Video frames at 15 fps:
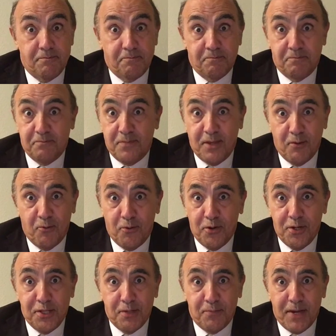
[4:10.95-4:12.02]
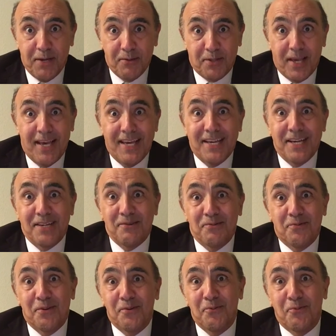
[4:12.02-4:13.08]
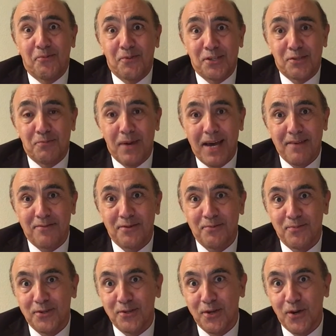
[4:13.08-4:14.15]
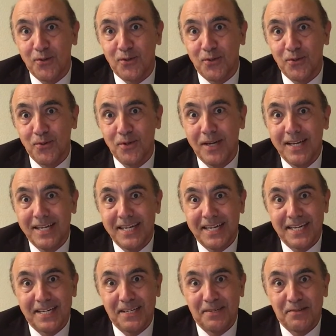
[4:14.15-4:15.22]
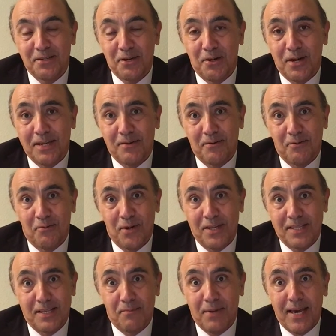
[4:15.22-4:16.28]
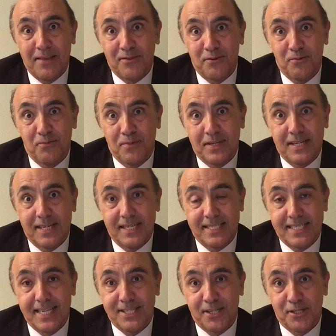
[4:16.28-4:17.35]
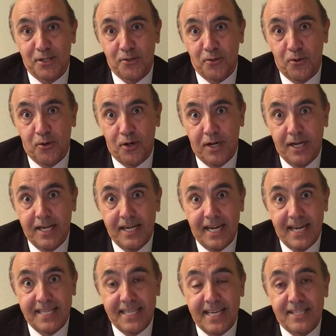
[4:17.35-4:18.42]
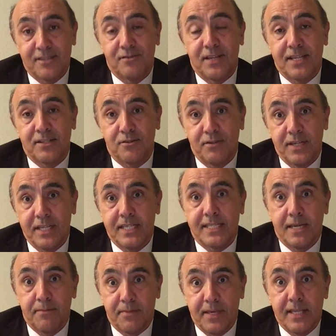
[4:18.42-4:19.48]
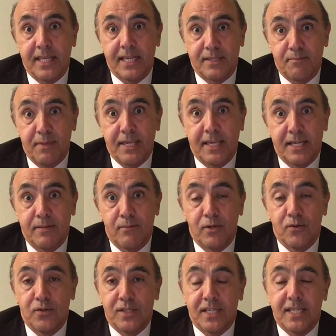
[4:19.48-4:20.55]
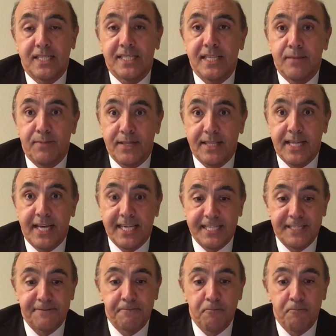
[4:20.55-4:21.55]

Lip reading: they're worried about which bathroom to go to, and what the bathroom says on the door, and that's really something that's making them lose sleep at night.